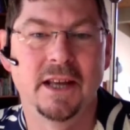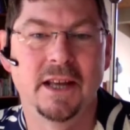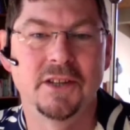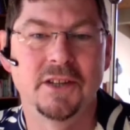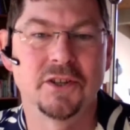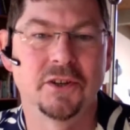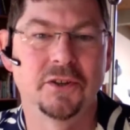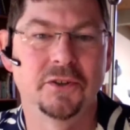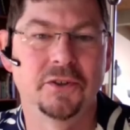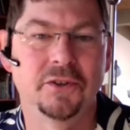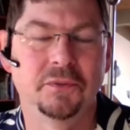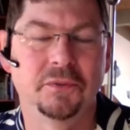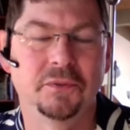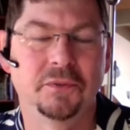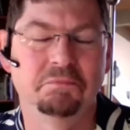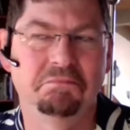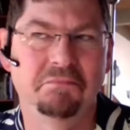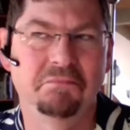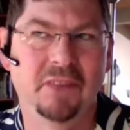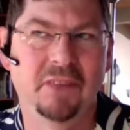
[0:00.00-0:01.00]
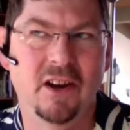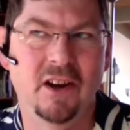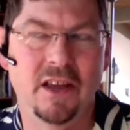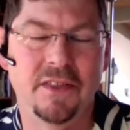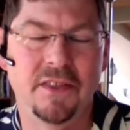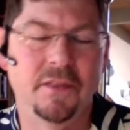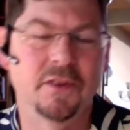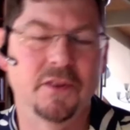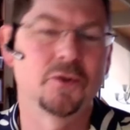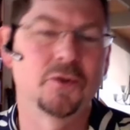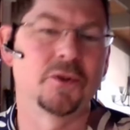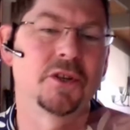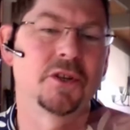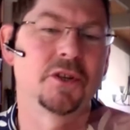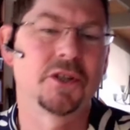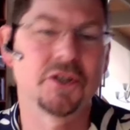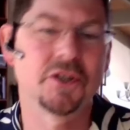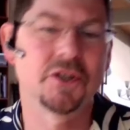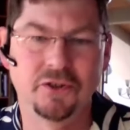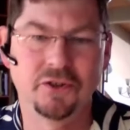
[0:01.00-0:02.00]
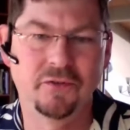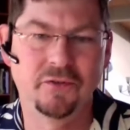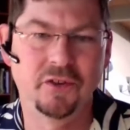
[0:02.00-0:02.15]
And so, I think the traditional